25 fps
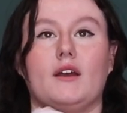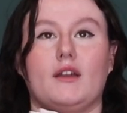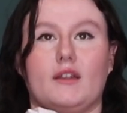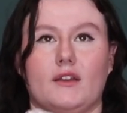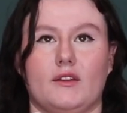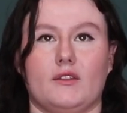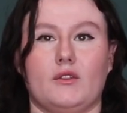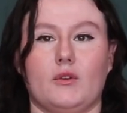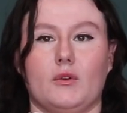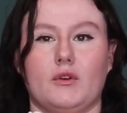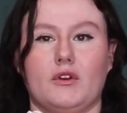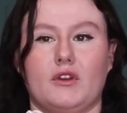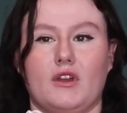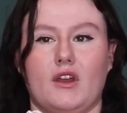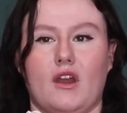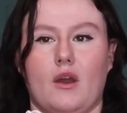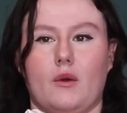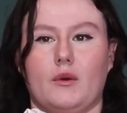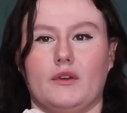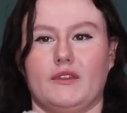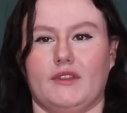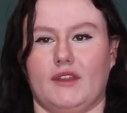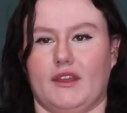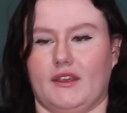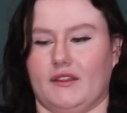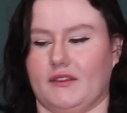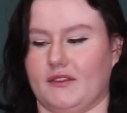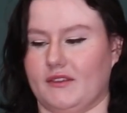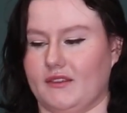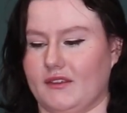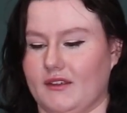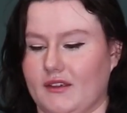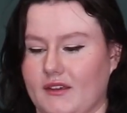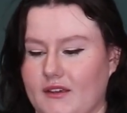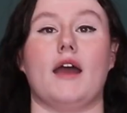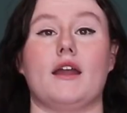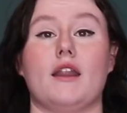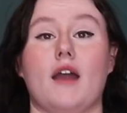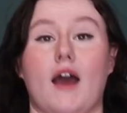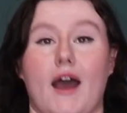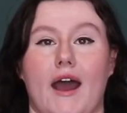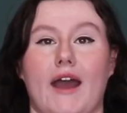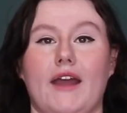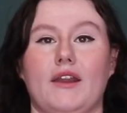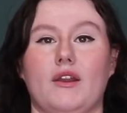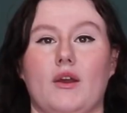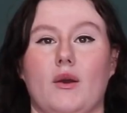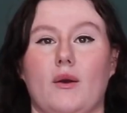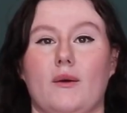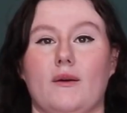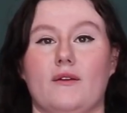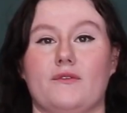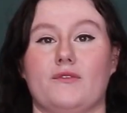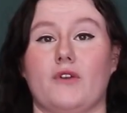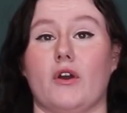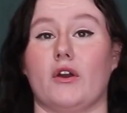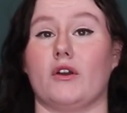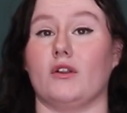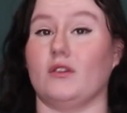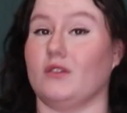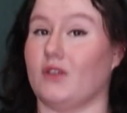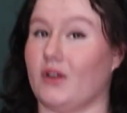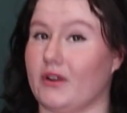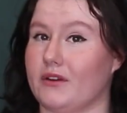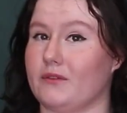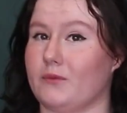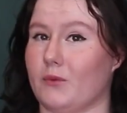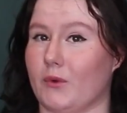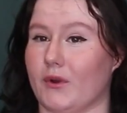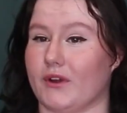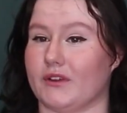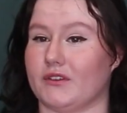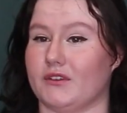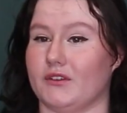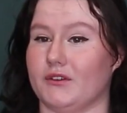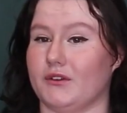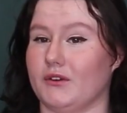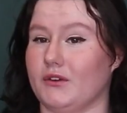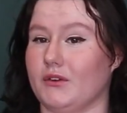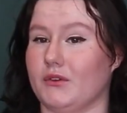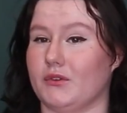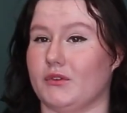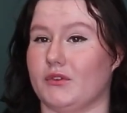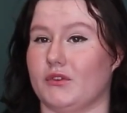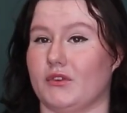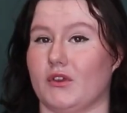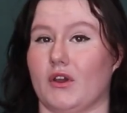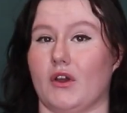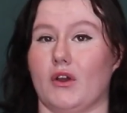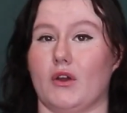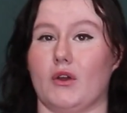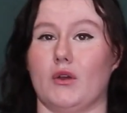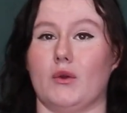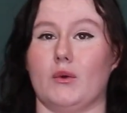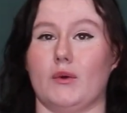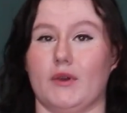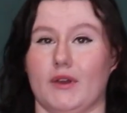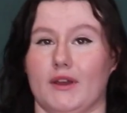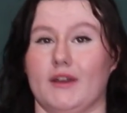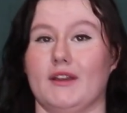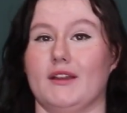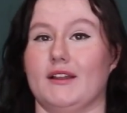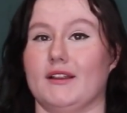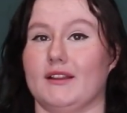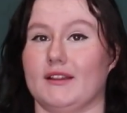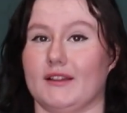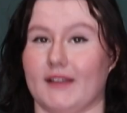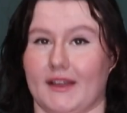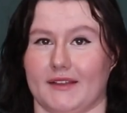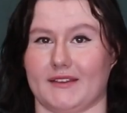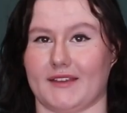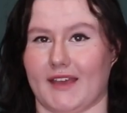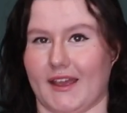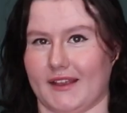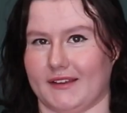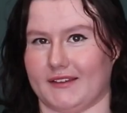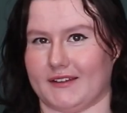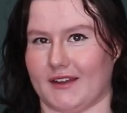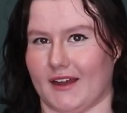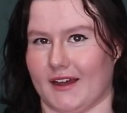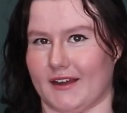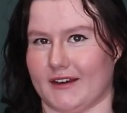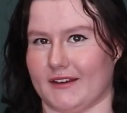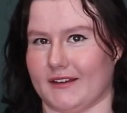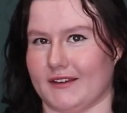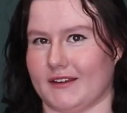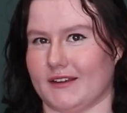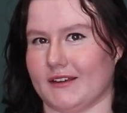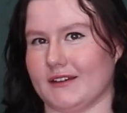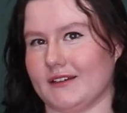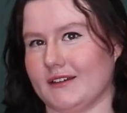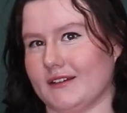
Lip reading: it's all going to go on this. And I know I've got a lot of work to do, so let's get started.